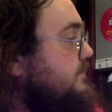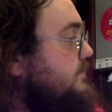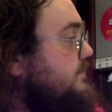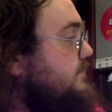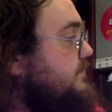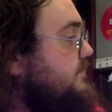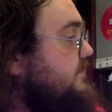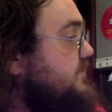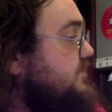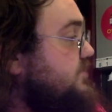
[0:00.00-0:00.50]

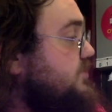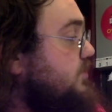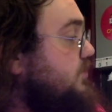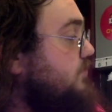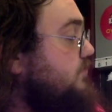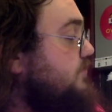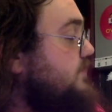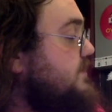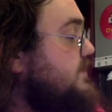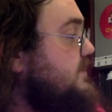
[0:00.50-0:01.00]
The
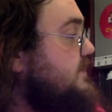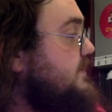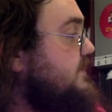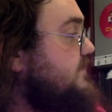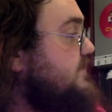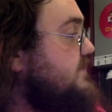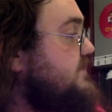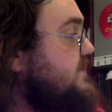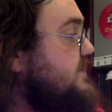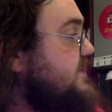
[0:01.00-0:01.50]
children and
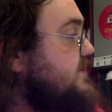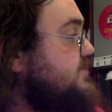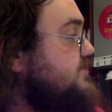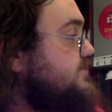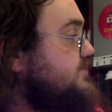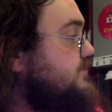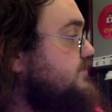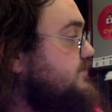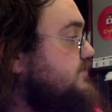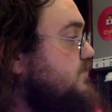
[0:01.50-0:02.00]
the
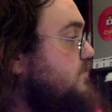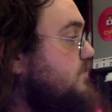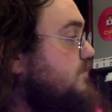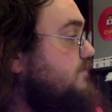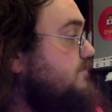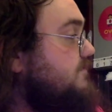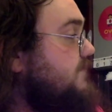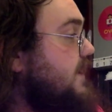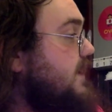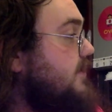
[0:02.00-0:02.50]
teachers were
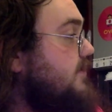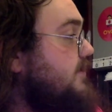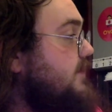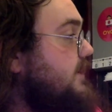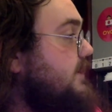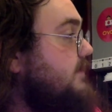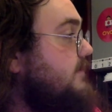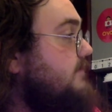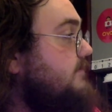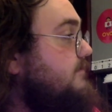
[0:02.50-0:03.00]
very,
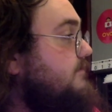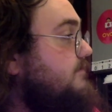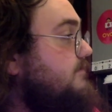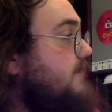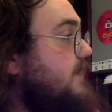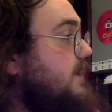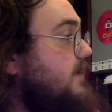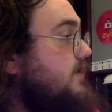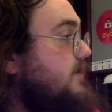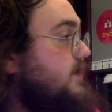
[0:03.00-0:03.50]

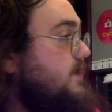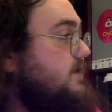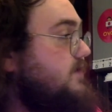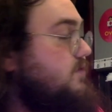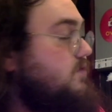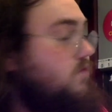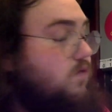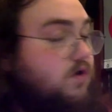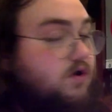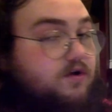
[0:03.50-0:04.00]
very
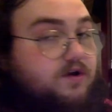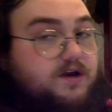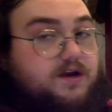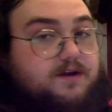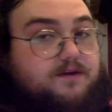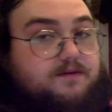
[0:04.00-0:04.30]
worried.